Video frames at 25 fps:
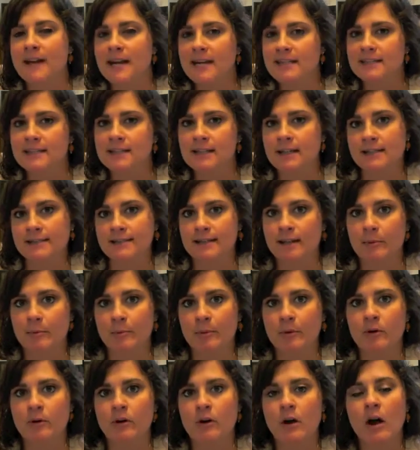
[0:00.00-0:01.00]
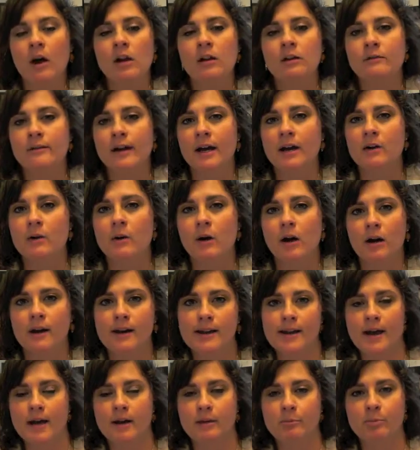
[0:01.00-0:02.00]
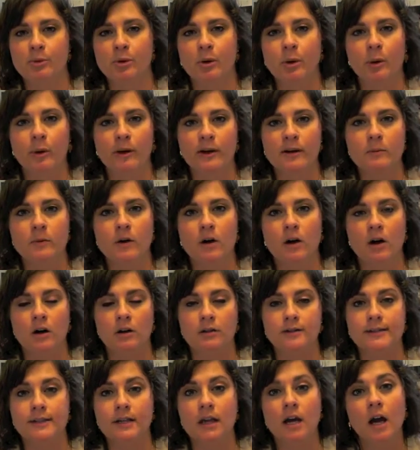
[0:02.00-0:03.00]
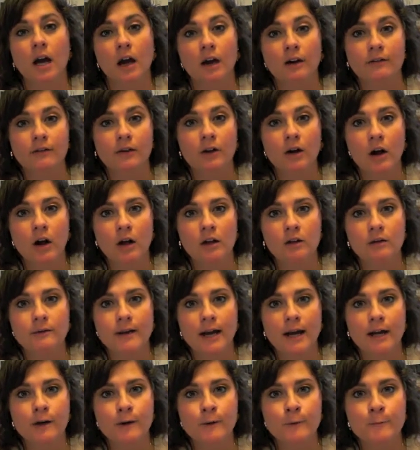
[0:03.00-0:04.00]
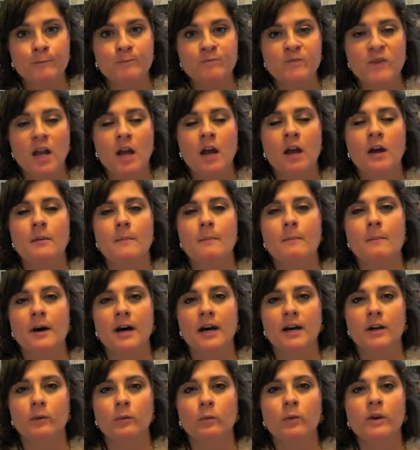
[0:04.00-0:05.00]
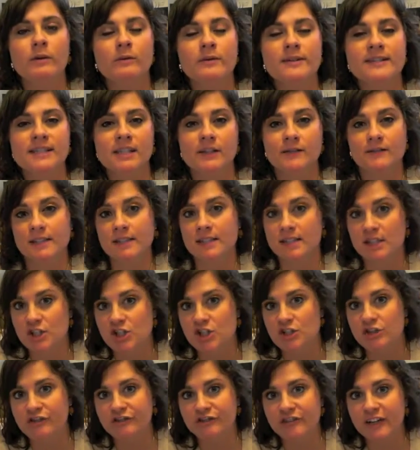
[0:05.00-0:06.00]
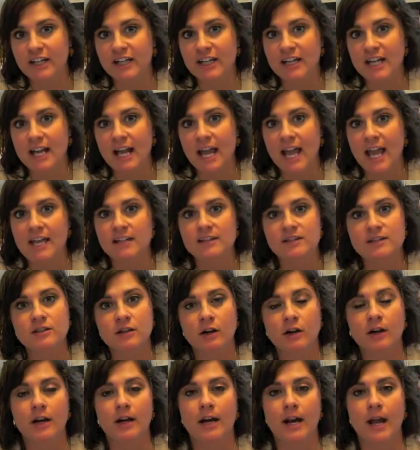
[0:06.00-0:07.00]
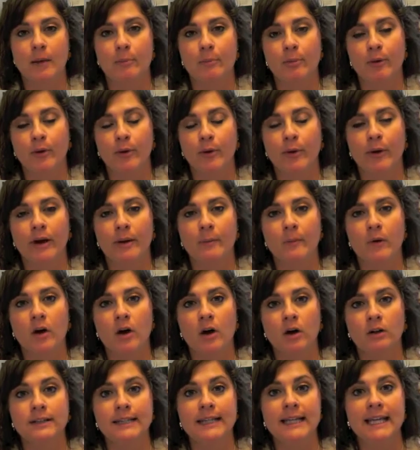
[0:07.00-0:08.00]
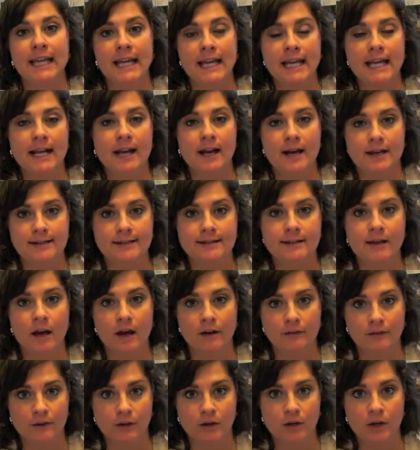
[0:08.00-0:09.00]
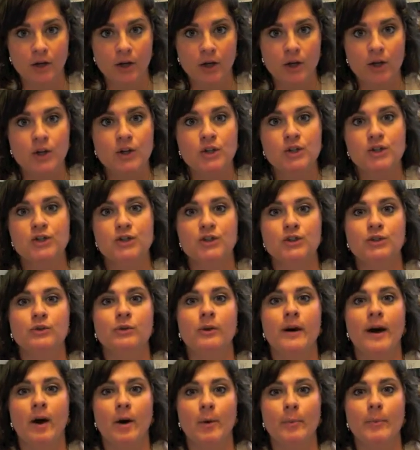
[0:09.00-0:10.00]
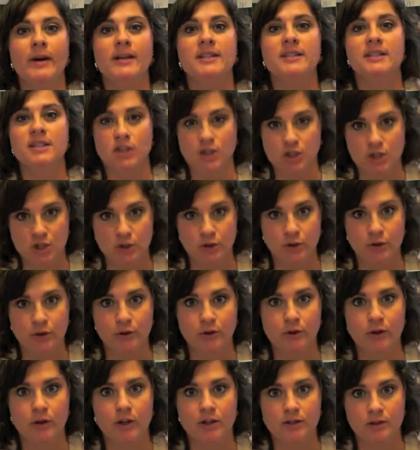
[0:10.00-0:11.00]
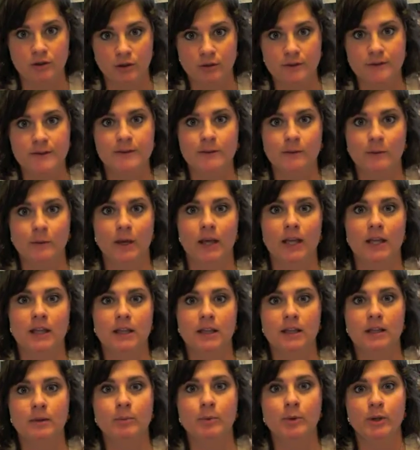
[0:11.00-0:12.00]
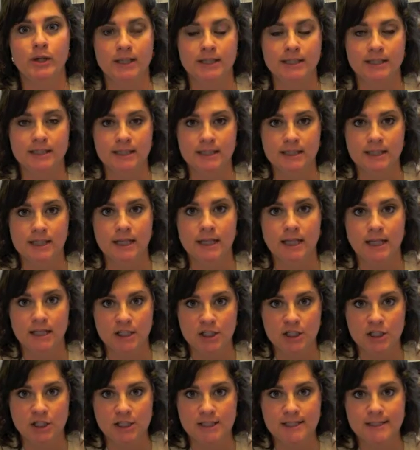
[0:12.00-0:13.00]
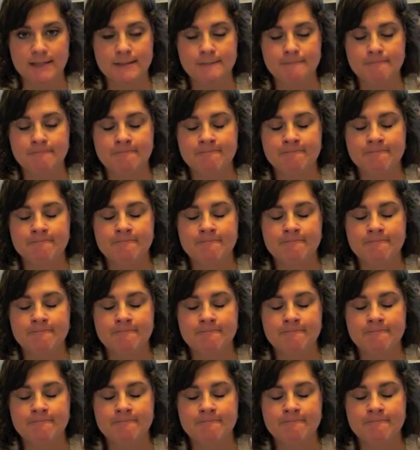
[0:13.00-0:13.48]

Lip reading: As an example, Colorado already had a program called Cover Colorado, but we received additional funding and started a program called Getting Us Covered to help additional adults with pre-existing conditions.